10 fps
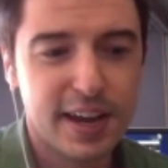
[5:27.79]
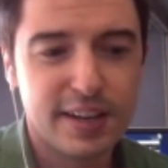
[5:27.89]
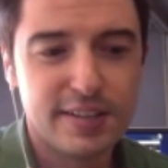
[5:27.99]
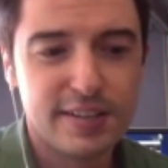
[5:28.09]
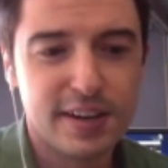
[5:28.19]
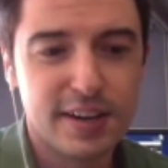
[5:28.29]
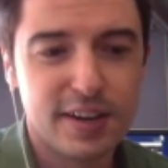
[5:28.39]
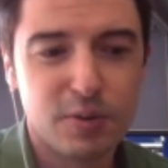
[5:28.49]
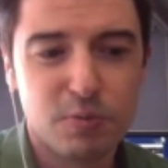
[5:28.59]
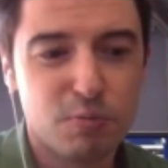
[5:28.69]
And
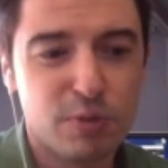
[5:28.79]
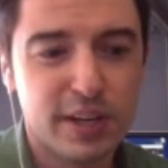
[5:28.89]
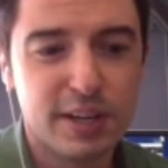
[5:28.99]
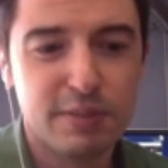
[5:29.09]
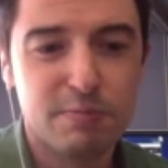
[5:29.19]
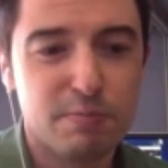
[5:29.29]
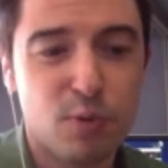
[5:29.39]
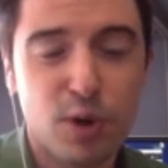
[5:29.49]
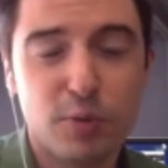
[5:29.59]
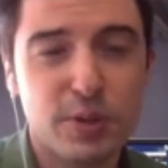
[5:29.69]
we
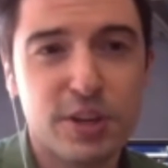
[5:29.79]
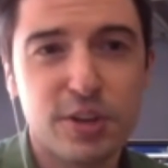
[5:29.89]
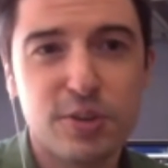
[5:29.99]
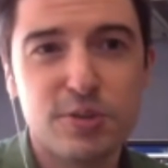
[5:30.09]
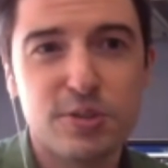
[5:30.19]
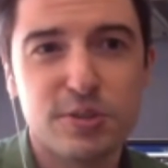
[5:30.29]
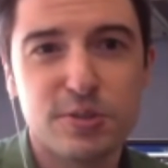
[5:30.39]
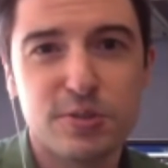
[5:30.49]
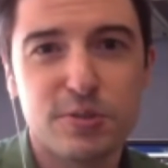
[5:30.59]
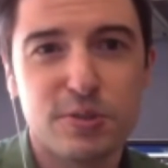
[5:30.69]
work with you
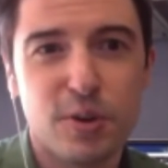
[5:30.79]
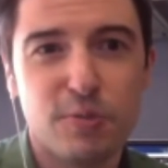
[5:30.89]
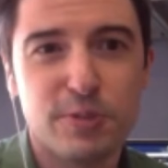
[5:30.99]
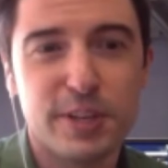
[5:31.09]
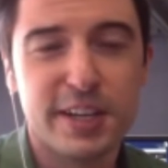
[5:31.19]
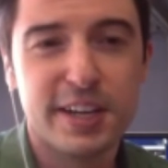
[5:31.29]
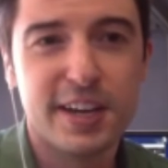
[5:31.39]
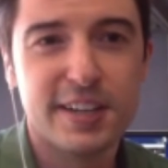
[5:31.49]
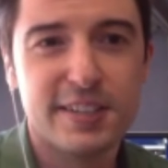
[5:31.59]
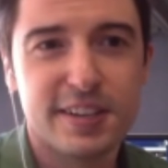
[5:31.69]
to hopefully
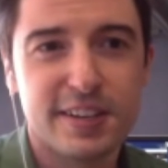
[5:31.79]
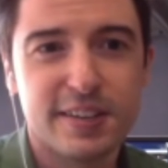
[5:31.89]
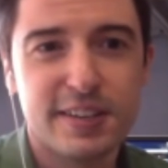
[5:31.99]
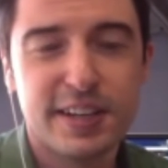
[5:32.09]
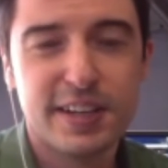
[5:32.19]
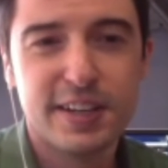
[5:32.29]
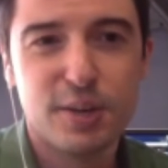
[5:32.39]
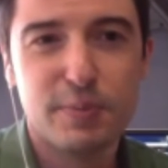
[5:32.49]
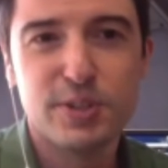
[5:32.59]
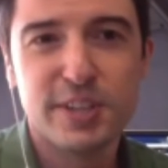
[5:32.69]
get
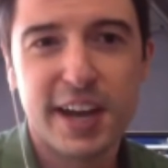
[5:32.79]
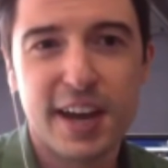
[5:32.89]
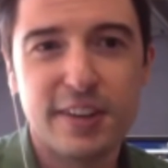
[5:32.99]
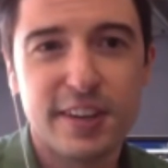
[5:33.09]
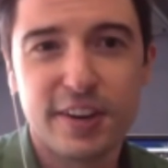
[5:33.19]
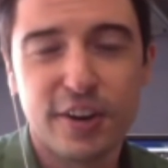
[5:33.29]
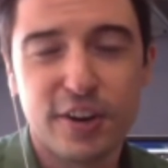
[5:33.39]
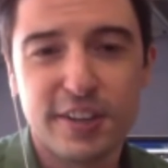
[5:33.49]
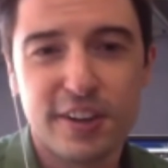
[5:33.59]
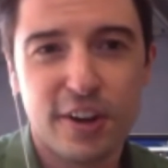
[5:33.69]
your music out there on
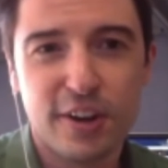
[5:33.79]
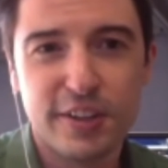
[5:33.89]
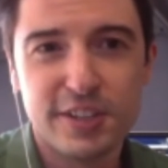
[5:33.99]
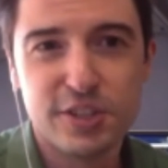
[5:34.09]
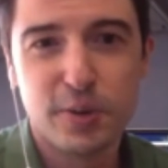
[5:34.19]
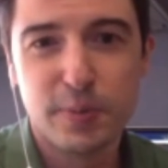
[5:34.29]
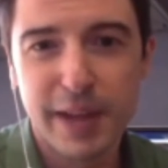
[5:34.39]
all digital